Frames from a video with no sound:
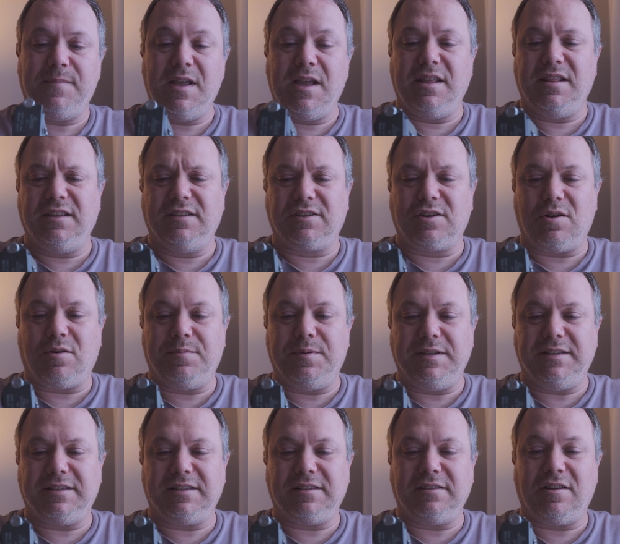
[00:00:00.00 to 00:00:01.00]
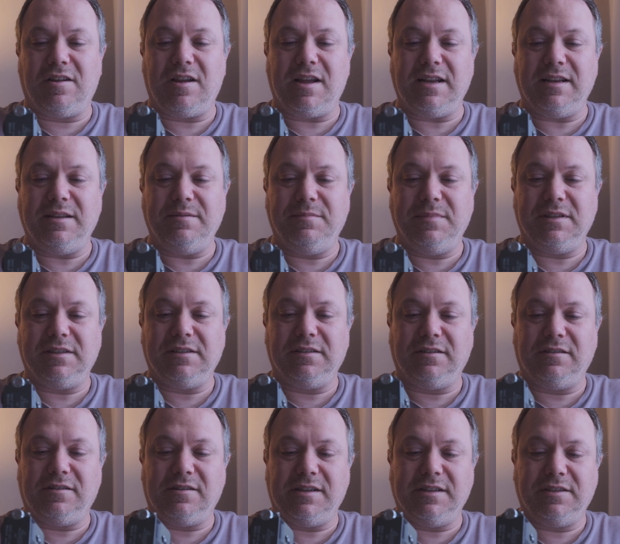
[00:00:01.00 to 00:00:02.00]
This copy is slightly
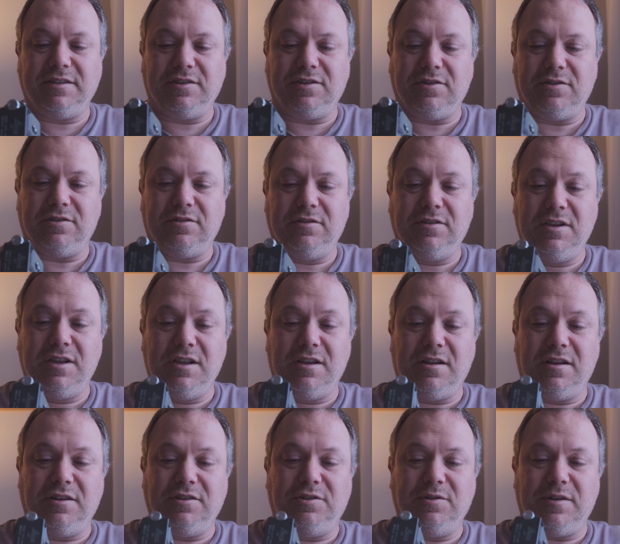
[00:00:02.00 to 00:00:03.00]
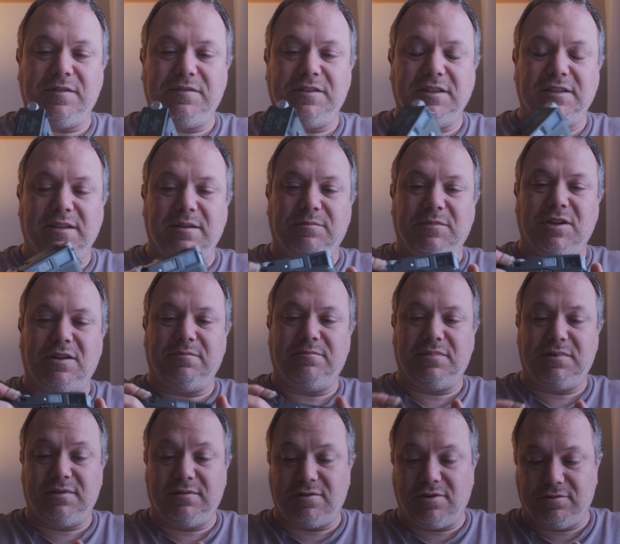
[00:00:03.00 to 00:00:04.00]
misaligned, so I do have to sometimes
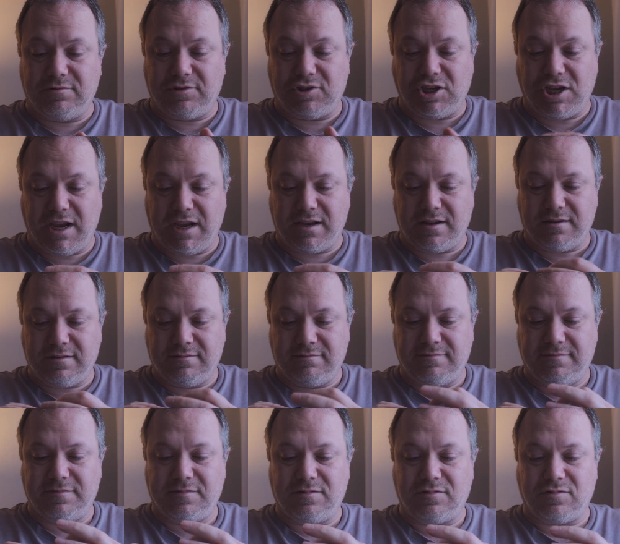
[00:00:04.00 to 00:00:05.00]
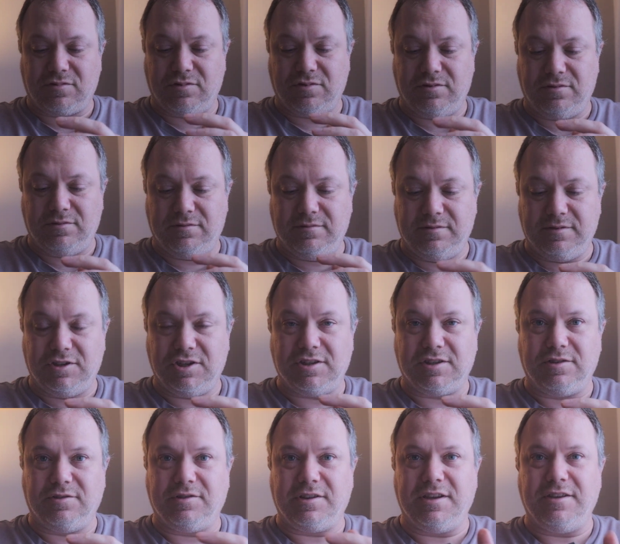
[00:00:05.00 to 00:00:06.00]
check through, just
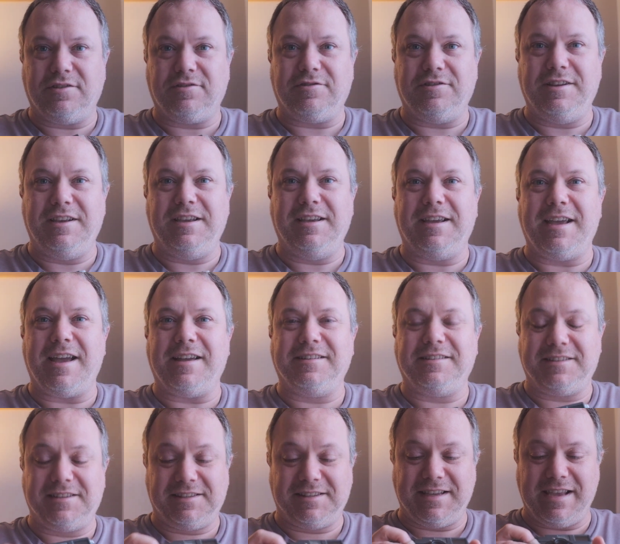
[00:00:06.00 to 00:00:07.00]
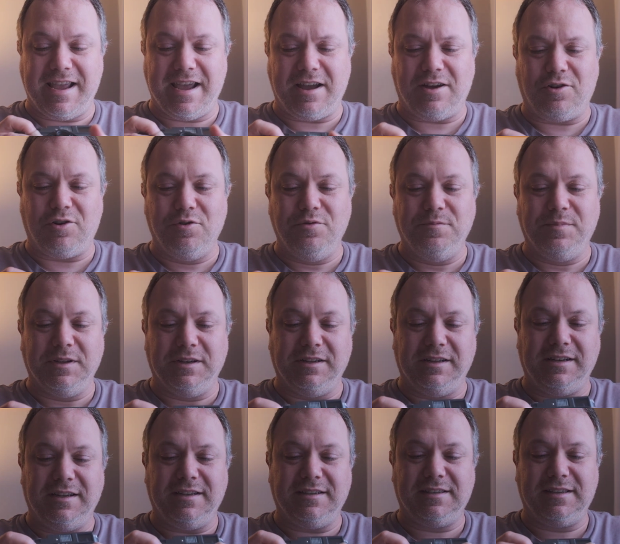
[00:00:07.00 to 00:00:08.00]
looking through here, to see how open it
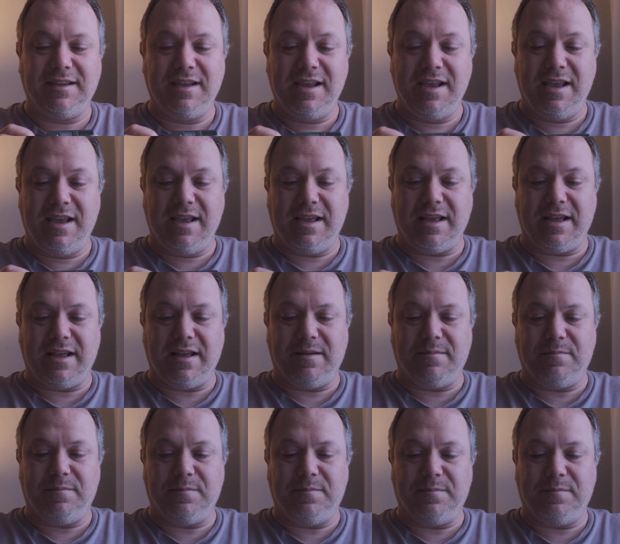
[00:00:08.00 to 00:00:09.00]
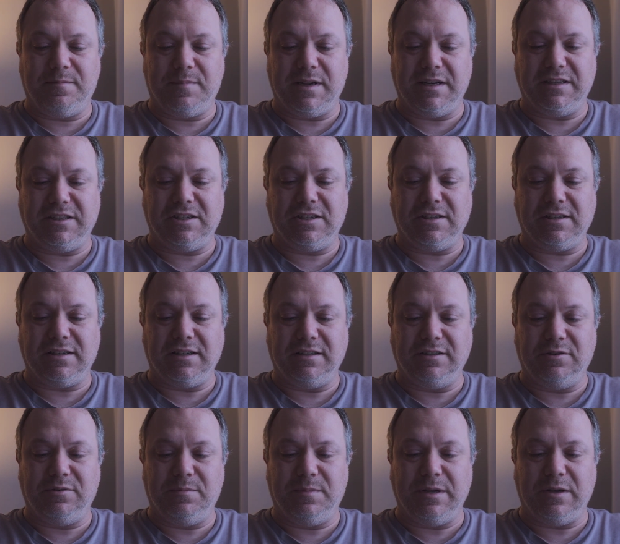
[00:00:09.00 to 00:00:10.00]
is, but it's just a
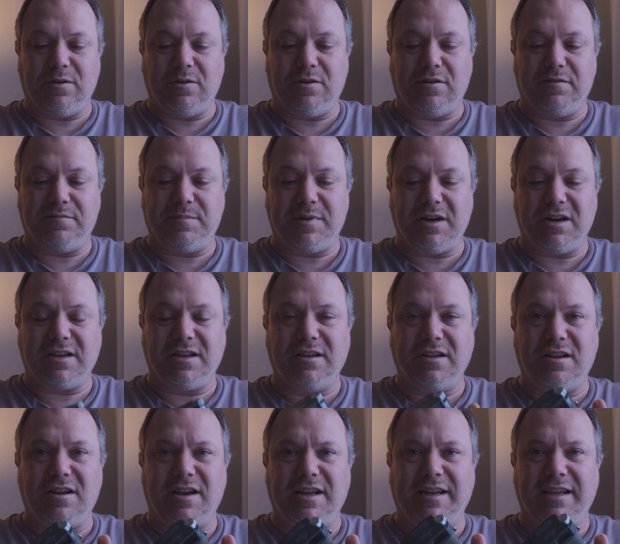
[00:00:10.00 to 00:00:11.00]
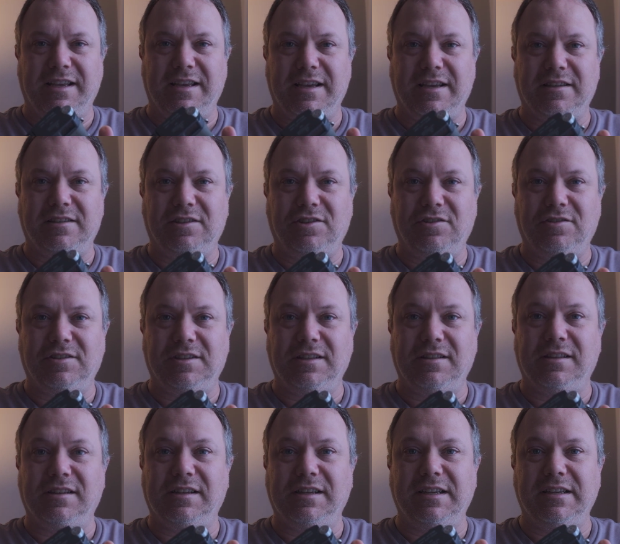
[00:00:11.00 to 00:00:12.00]
little bit off, but I can kind of guess using
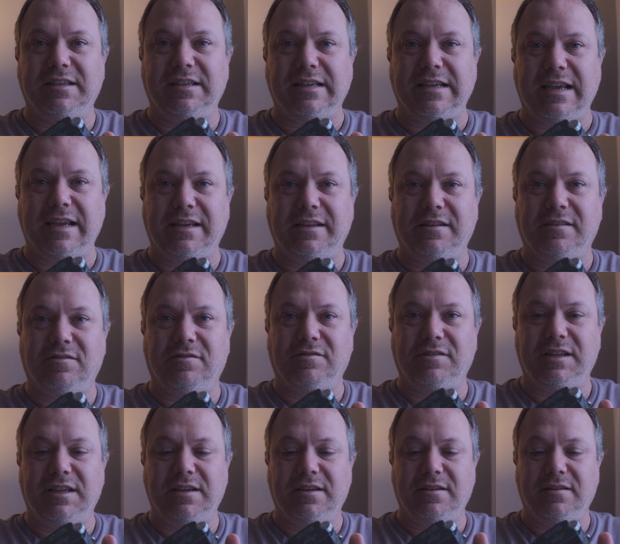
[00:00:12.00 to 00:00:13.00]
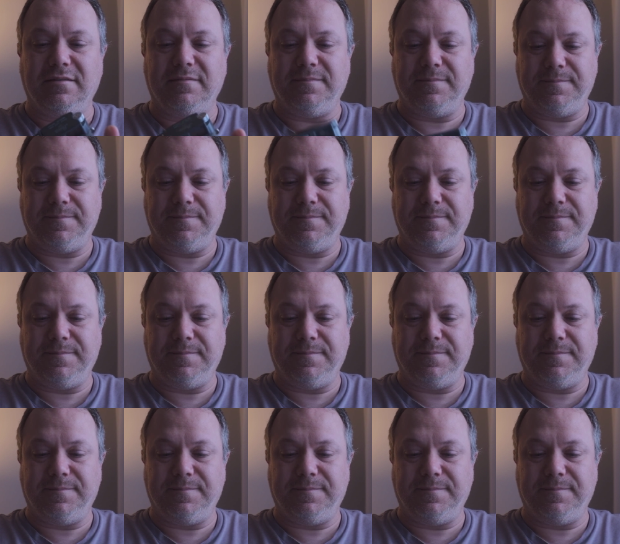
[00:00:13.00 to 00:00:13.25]
the indicator on here.